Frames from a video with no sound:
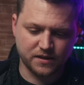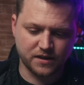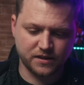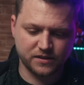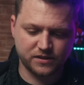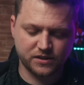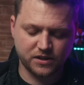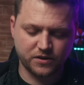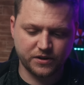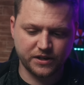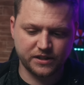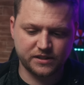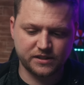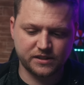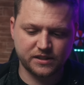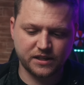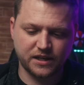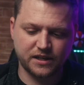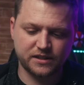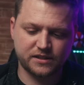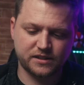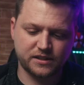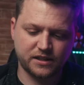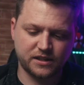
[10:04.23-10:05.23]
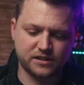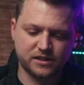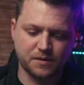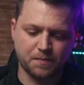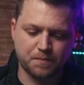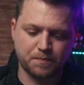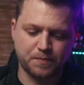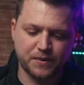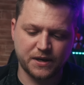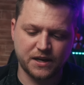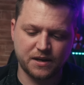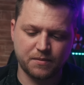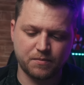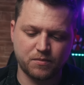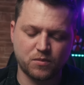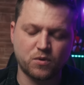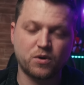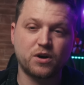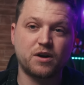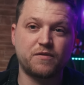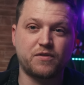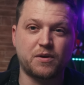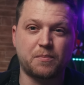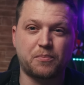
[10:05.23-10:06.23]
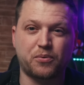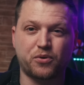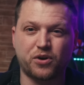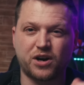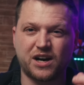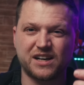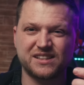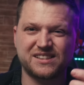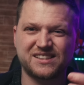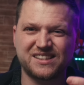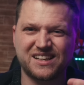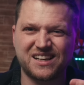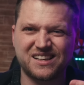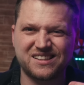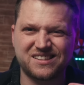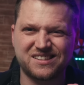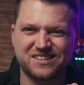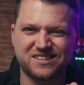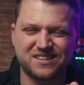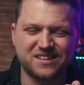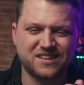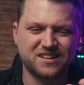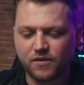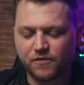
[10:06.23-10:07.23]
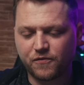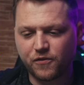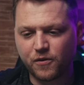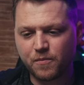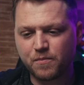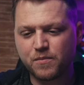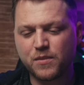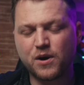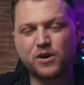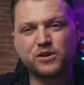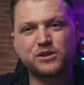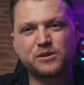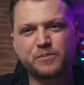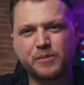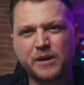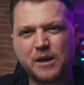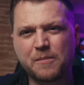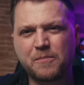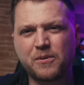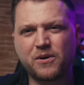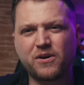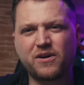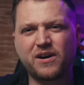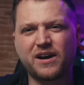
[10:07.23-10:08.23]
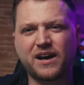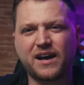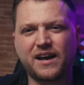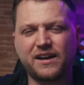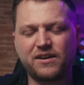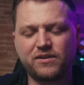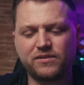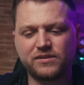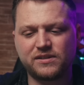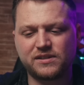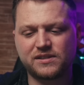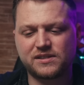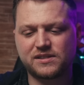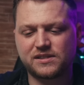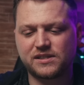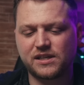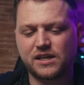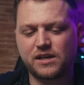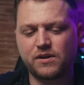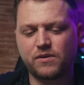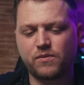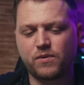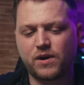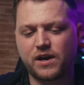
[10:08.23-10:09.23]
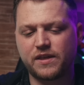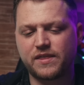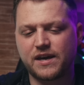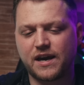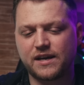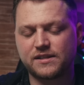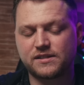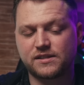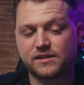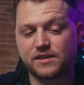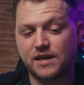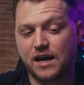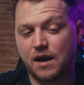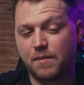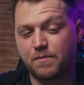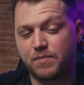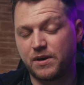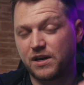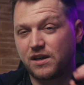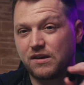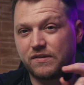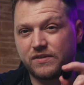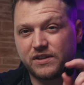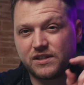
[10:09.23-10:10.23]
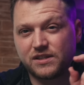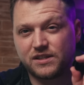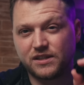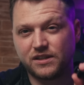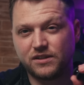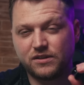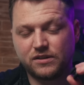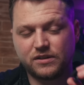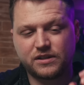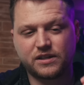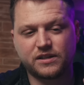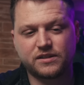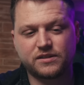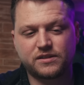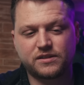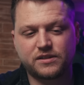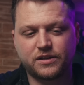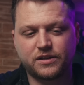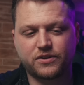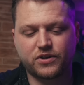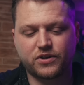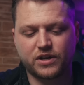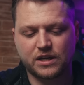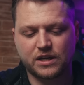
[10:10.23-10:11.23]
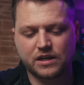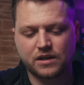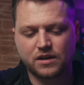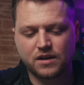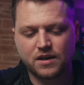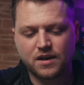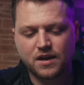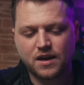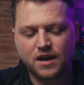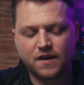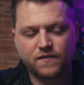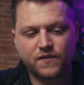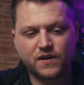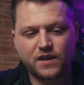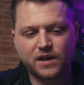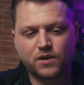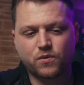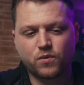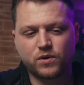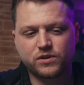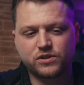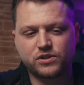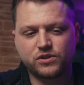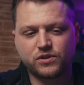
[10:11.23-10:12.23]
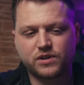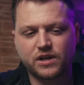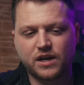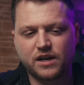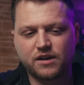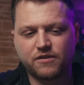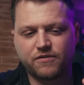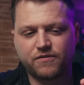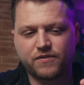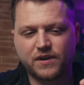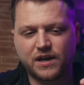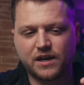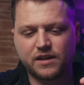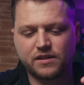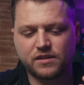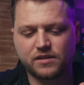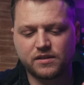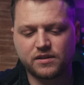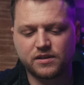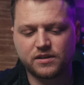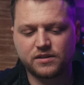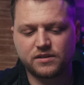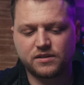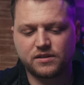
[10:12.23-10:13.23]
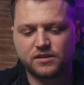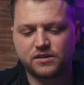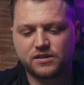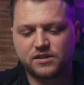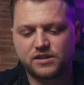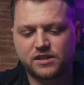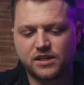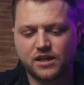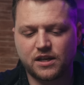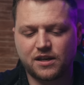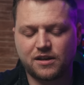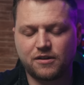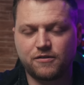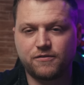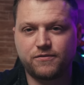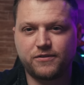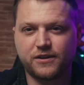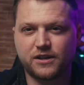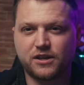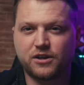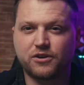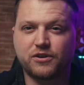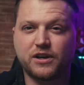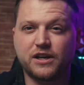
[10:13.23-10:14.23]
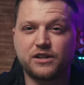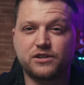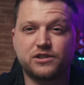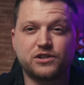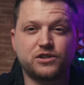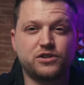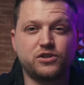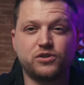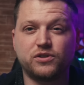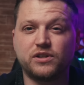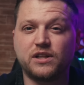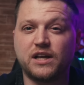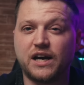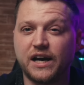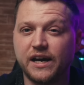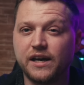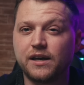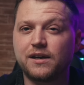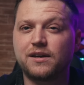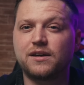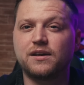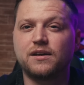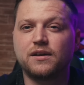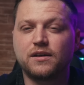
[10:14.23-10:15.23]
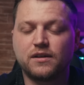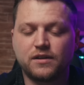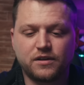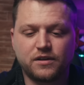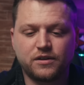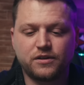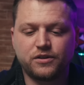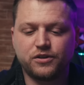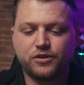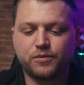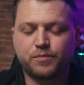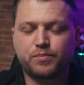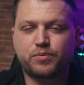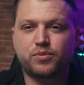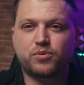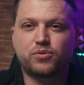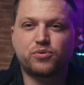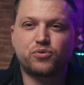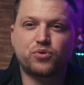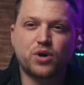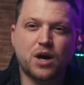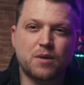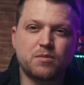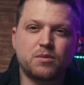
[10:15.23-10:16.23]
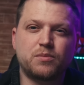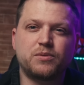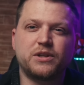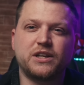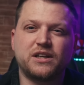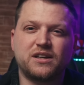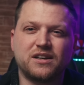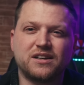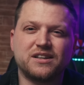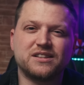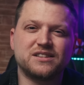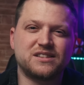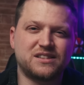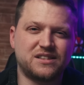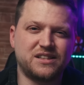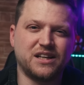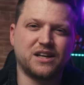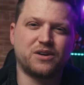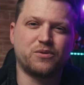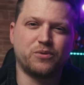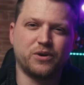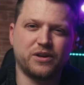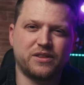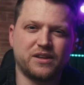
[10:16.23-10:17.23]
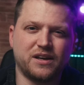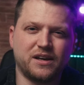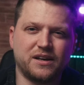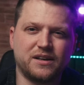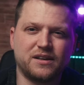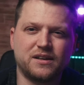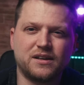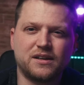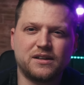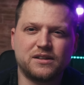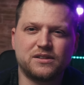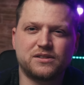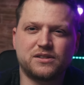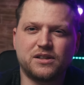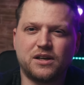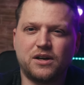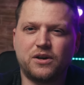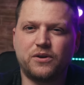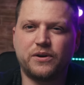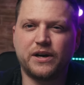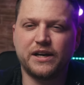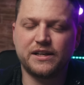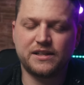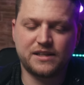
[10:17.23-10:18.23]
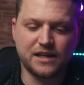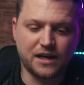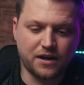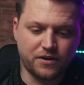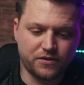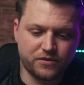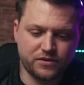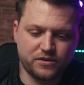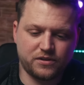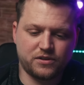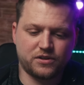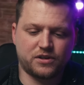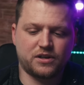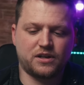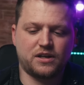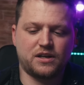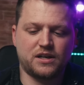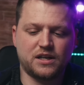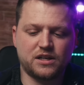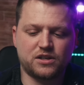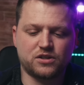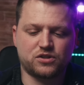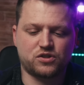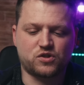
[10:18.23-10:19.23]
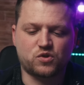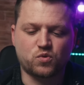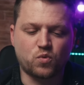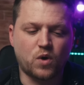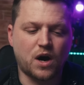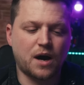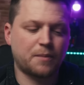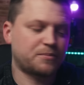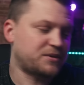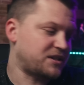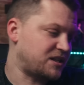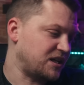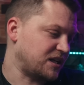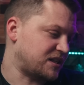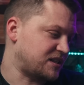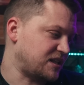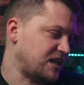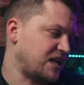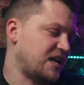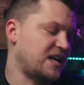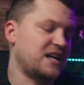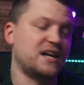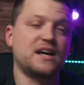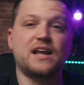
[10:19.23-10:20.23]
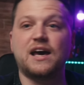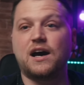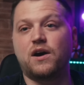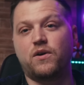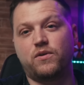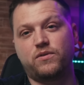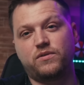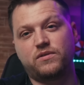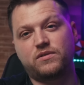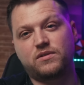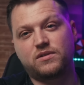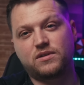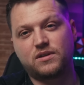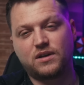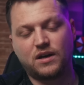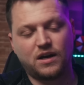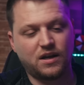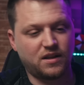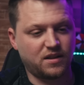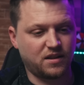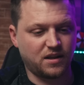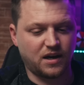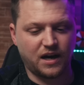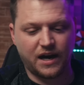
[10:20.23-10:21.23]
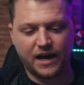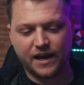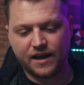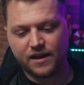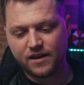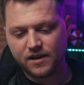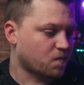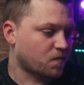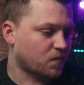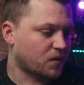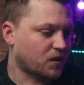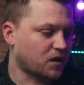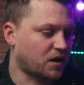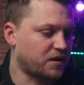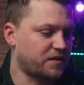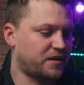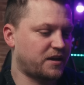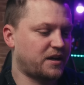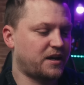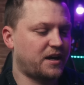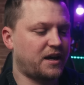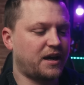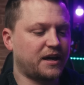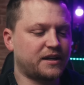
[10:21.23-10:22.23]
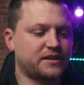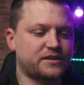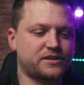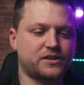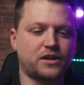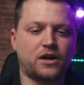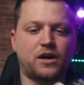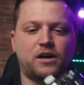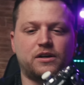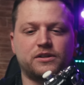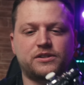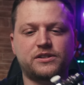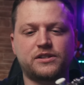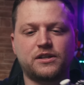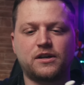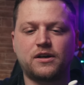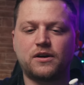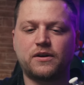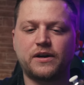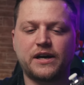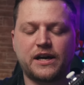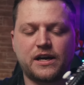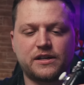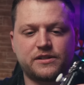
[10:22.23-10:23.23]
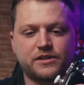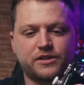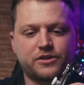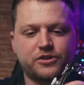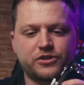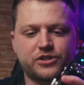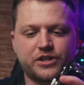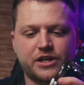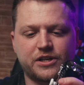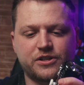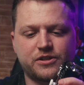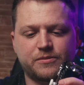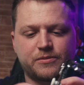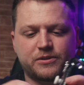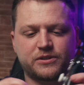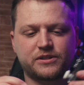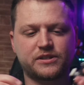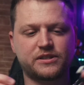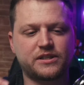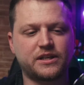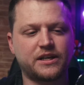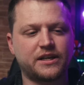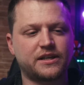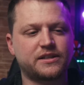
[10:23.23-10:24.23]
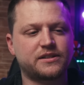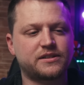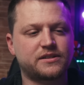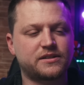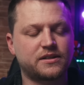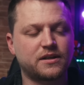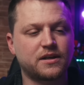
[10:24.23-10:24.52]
So it's a bit more of a process. For most people, I don't see why that's that big of a deal, considering I feel like once you kind of find the stick configuration you like, you're probably gonna stick with it. So I doubt you're gonna need to swap sticks in and out a lot. The Hex also has interchangeable sticks.